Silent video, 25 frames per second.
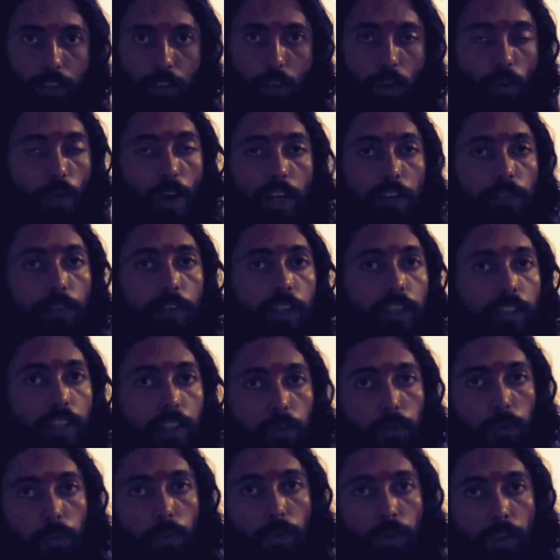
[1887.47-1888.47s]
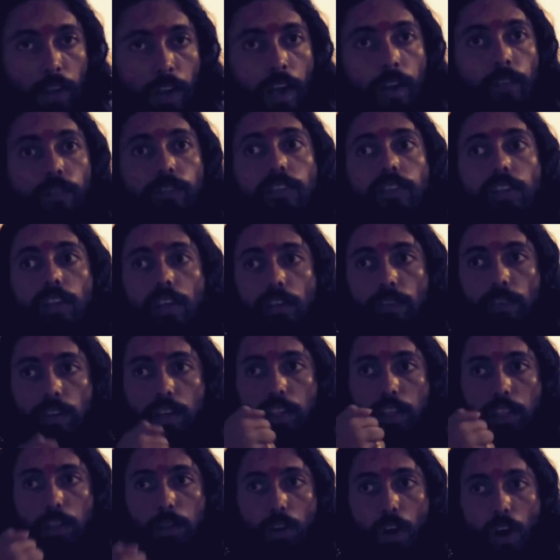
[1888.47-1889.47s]
What will they do? They
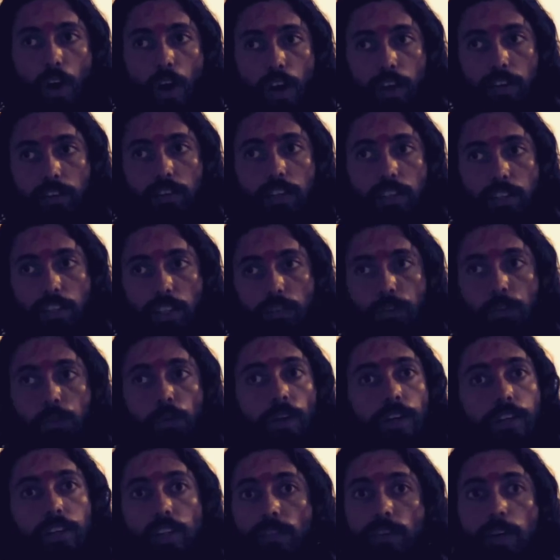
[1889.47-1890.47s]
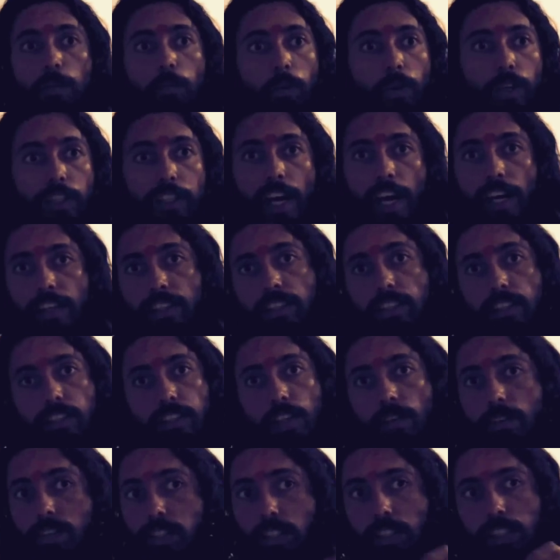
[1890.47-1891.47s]
will record the interview and they will monetize it.
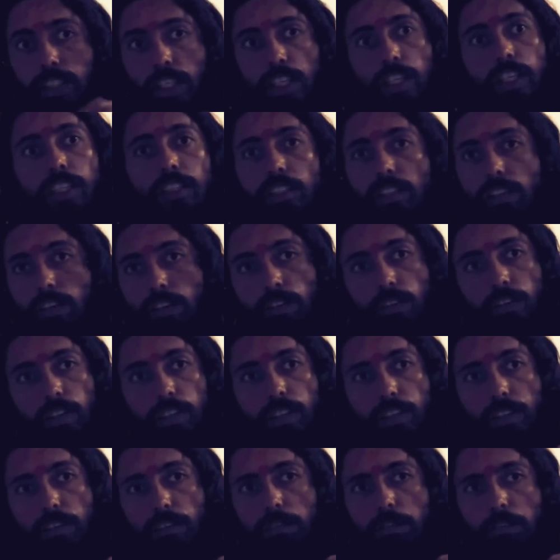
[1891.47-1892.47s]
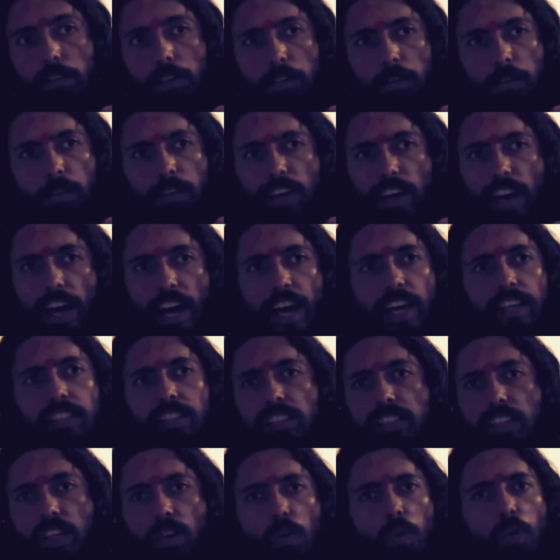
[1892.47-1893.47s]
They will sell it in
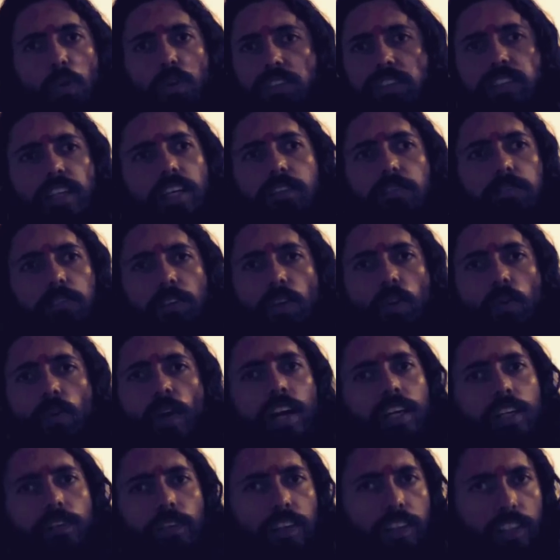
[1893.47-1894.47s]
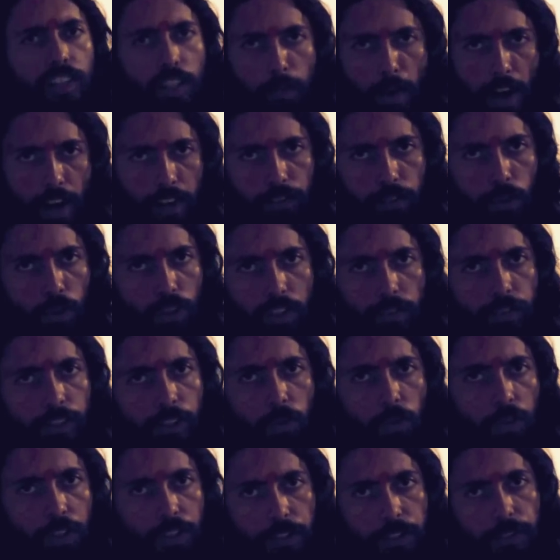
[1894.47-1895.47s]
lakhs, crores and whatever the demand for the
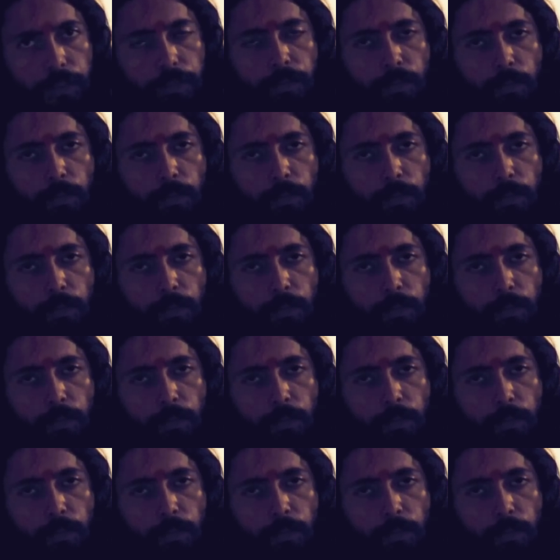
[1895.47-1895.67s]
video is.